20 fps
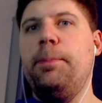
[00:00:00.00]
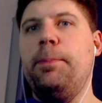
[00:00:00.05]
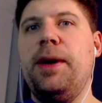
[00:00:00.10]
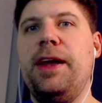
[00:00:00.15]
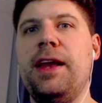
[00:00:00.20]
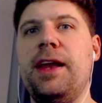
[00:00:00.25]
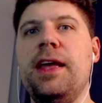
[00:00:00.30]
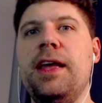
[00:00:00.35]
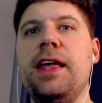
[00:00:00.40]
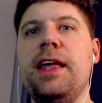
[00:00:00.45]

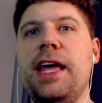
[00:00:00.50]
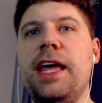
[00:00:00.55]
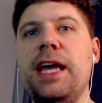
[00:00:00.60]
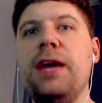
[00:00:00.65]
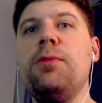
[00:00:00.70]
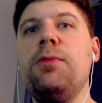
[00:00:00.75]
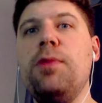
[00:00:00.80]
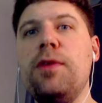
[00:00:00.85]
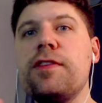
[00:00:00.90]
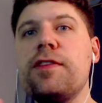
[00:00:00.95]
but
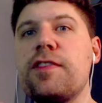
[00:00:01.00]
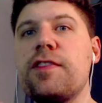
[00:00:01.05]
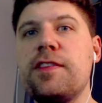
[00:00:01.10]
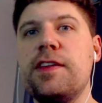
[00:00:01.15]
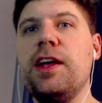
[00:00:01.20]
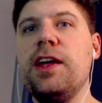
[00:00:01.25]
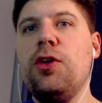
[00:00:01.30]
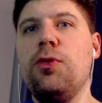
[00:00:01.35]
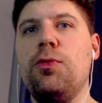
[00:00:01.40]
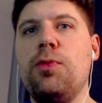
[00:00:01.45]
it will
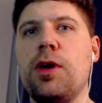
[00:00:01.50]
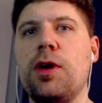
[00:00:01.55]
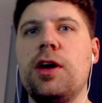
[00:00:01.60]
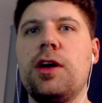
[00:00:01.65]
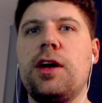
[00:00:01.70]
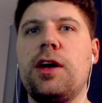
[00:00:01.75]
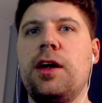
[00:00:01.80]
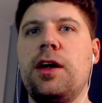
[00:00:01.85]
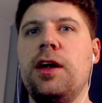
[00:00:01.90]
still work